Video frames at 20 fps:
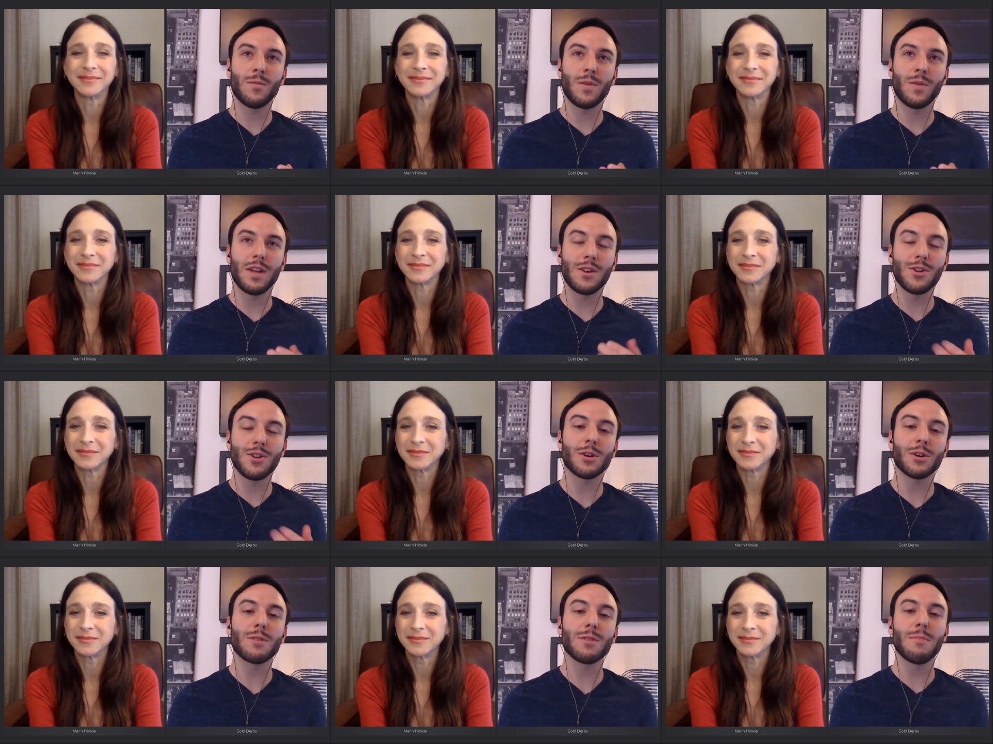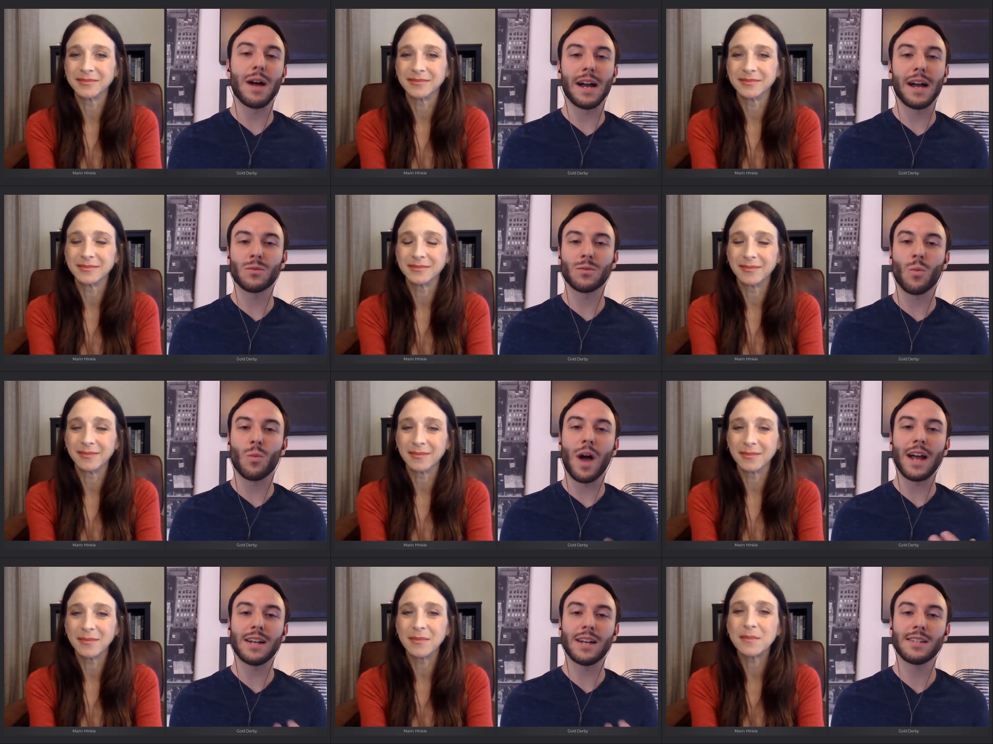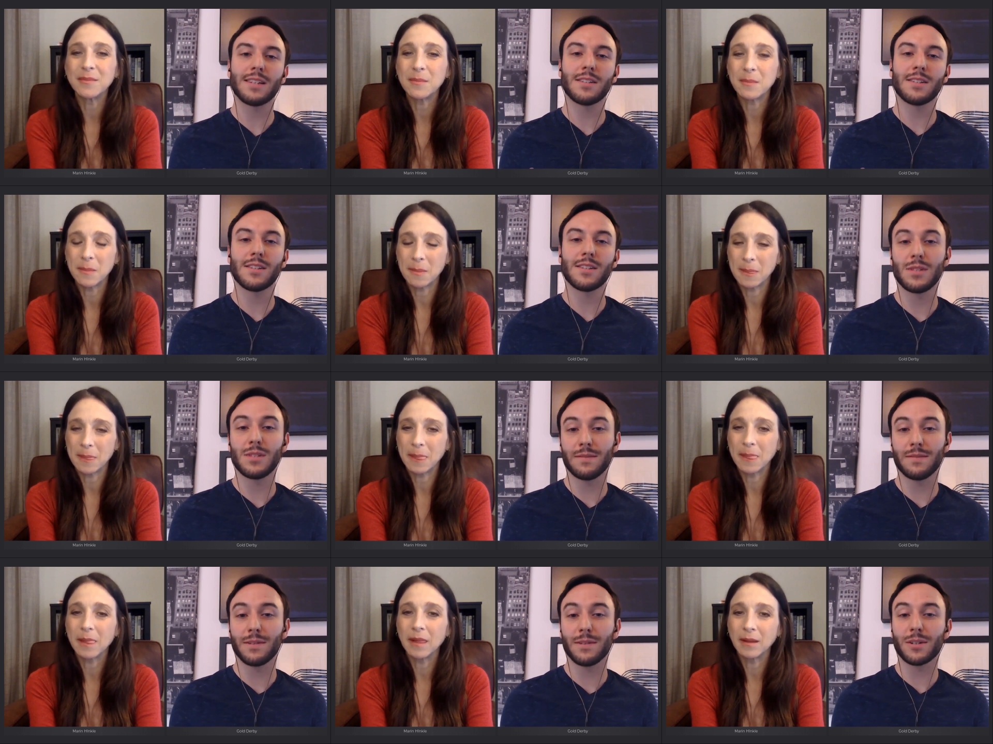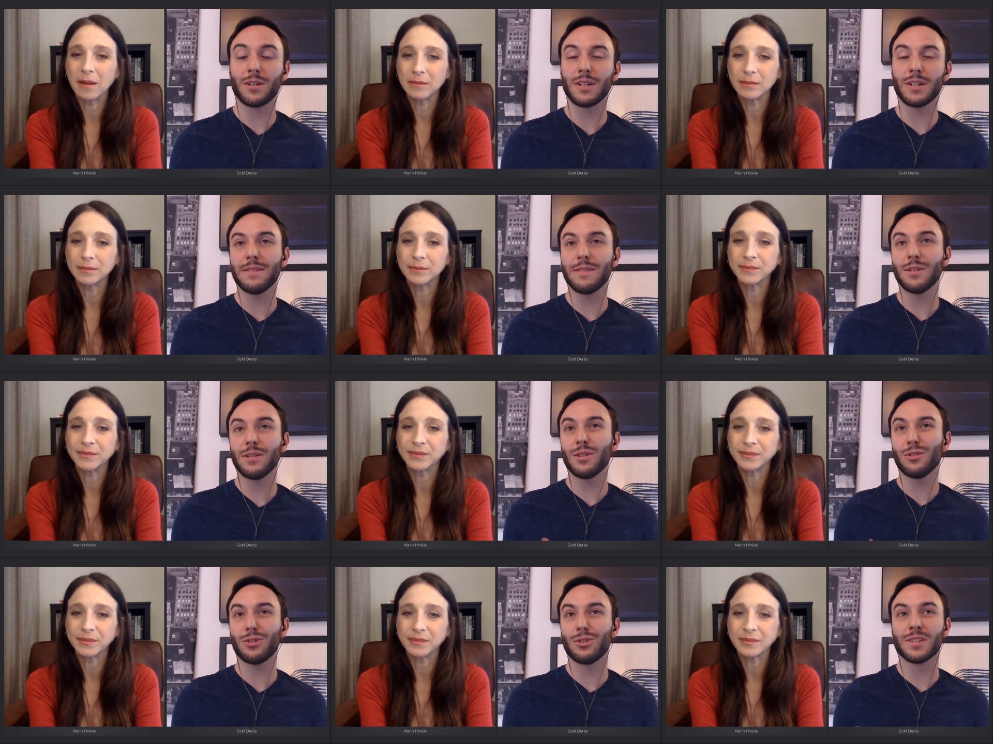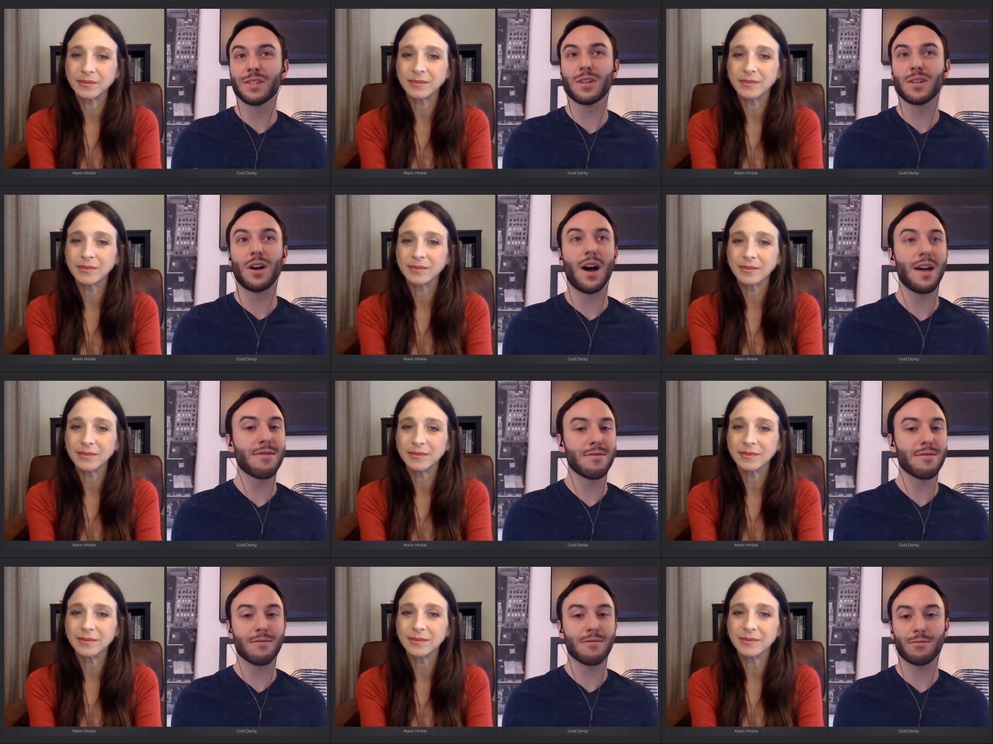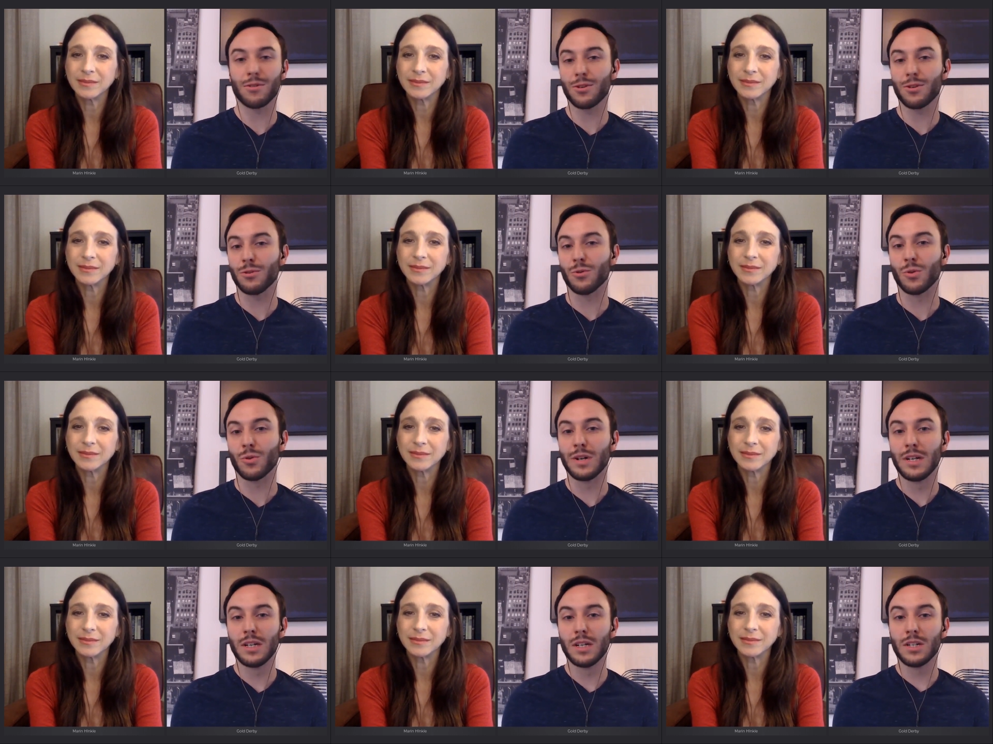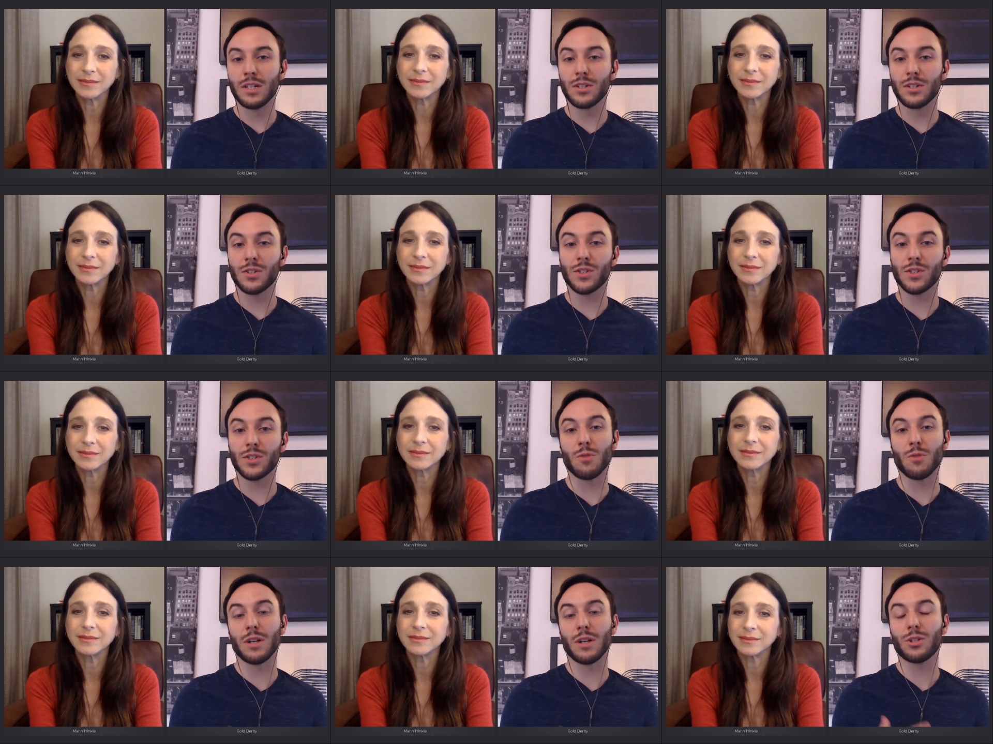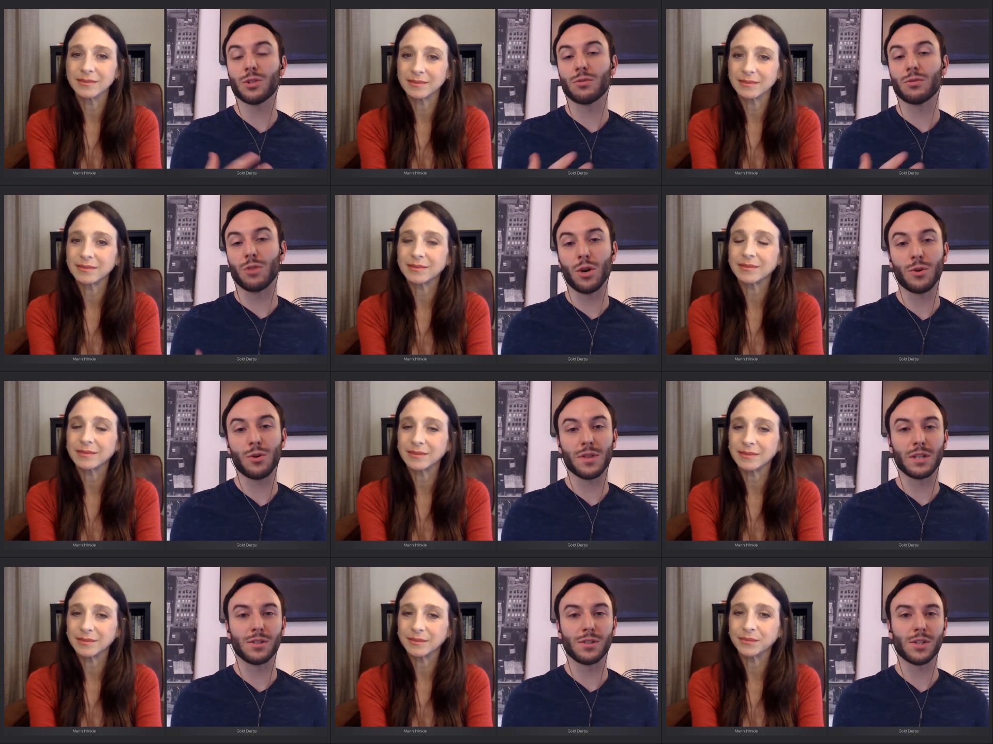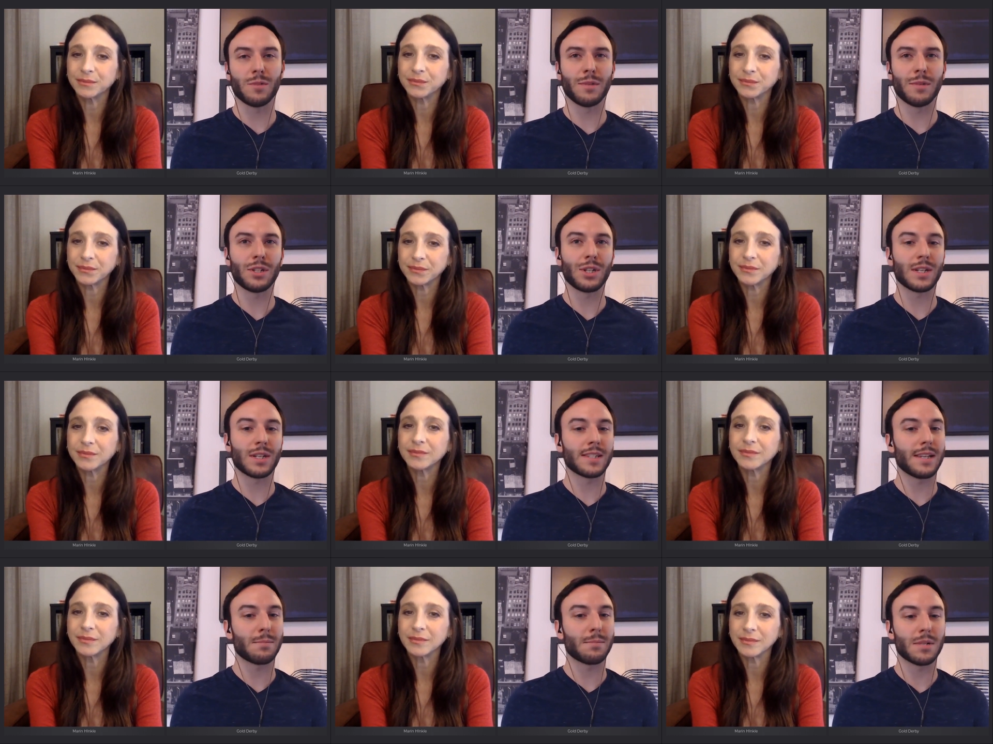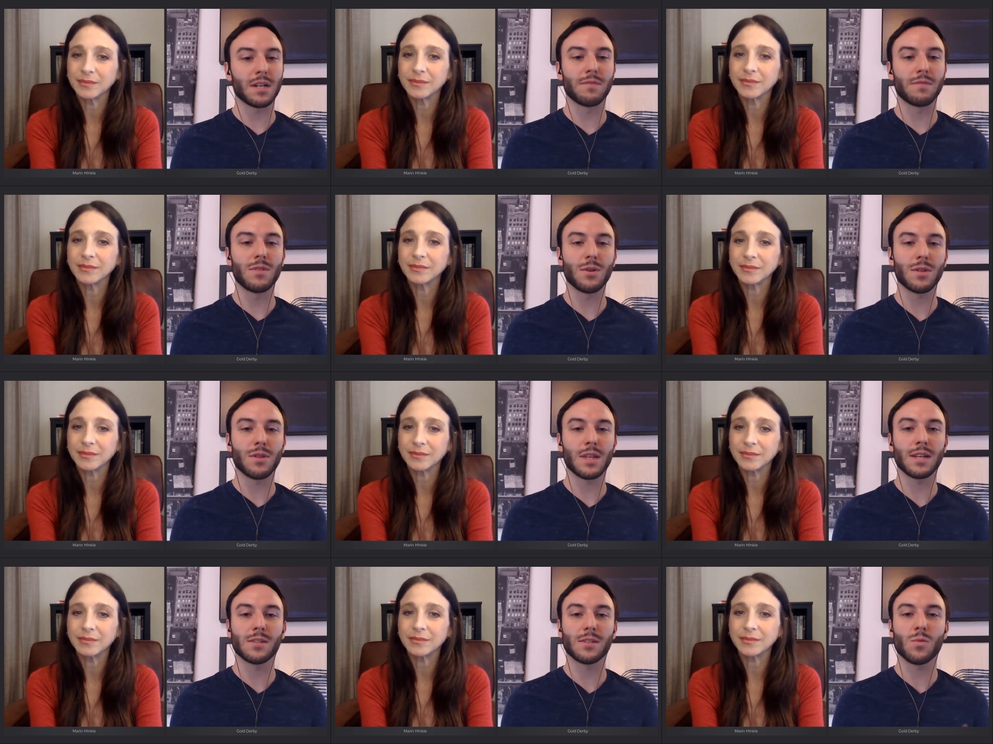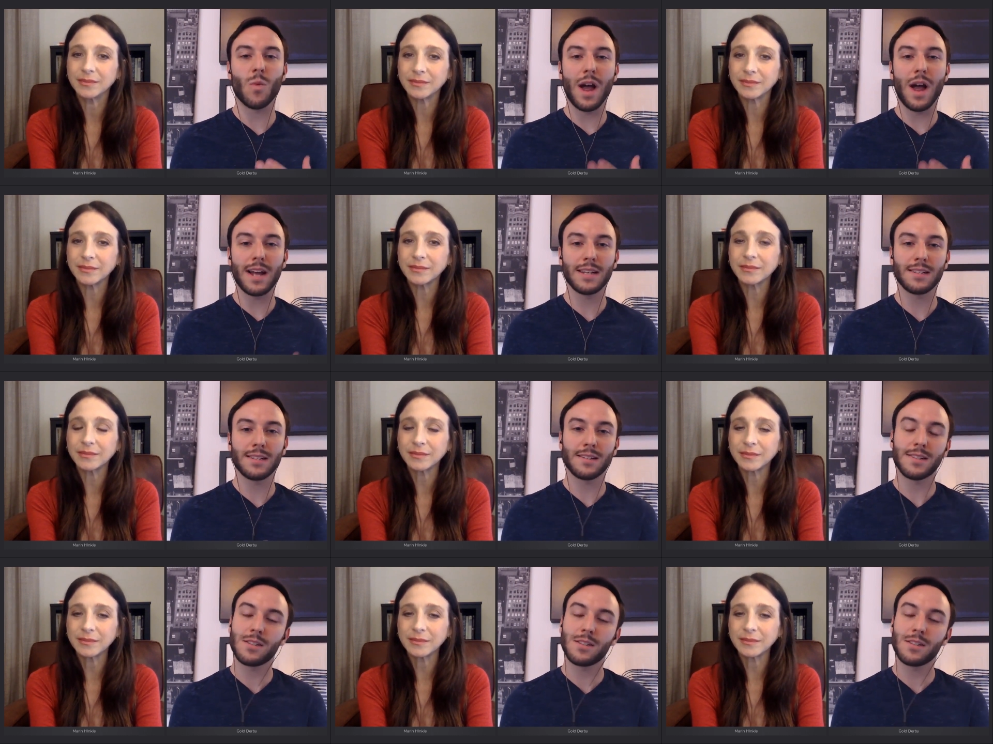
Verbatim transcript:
Speaker 1: in your mind, why is it so difficult, even though she's gone through so much growth and so much accepting of new things, why is it